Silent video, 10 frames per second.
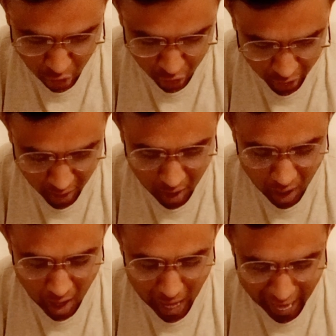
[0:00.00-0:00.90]
or
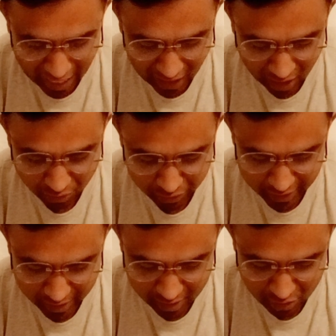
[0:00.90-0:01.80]
allow
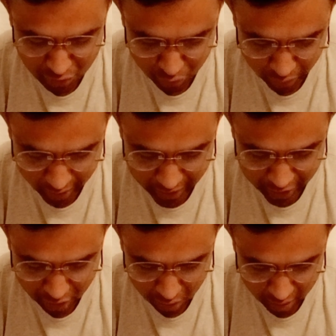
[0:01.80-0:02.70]
vehicles to enter
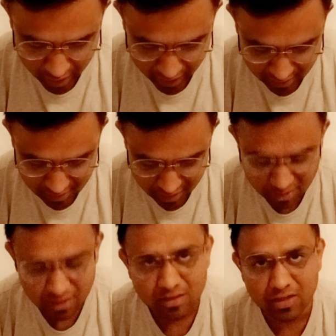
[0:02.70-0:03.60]
or exit
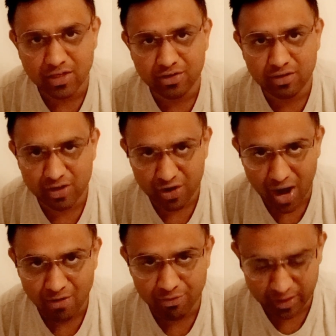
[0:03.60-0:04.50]
the
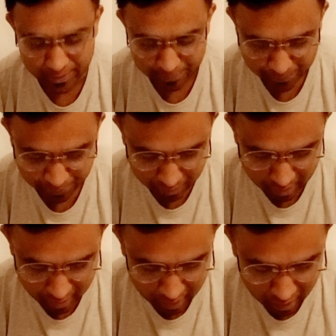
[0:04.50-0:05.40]
driveway.
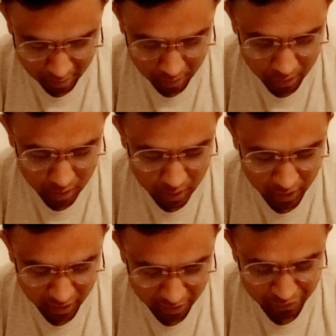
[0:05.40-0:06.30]

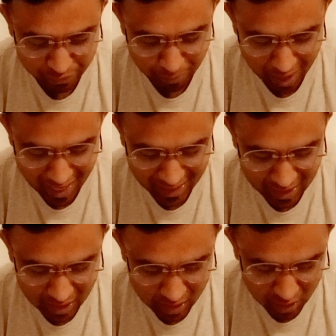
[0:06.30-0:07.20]
If
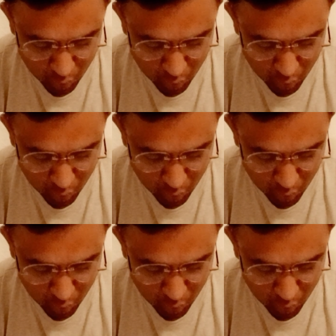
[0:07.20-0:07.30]
parking